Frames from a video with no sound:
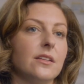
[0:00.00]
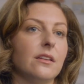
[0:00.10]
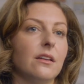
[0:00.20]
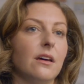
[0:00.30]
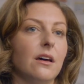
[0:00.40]

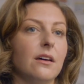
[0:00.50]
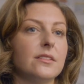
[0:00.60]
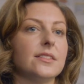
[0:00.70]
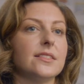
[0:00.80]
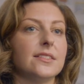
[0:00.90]
an, a
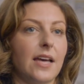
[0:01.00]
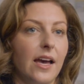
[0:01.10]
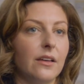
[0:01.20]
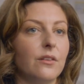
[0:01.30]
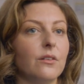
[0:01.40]

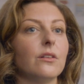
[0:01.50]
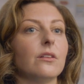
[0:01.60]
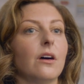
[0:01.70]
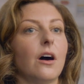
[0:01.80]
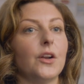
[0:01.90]

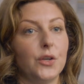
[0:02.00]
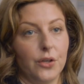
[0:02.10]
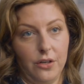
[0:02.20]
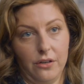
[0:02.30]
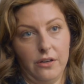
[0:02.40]
societal
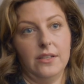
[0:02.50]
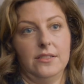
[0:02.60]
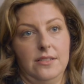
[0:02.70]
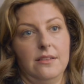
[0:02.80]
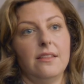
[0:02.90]

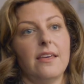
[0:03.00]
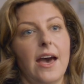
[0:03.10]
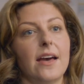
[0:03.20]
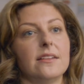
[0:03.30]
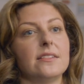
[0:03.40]
undercurrent
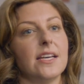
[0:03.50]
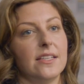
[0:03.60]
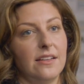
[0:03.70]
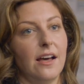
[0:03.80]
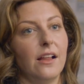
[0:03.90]
that
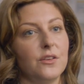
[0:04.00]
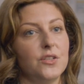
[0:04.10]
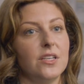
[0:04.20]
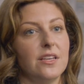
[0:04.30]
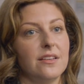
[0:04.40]

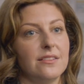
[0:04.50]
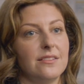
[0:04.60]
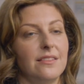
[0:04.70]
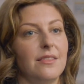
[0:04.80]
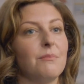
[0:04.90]
technology
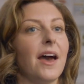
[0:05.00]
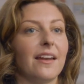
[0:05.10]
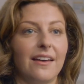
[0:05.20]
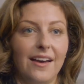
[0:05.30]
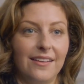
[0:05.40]
is the
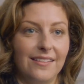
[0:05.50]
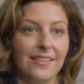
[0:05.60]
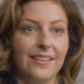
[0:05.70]
bad guy.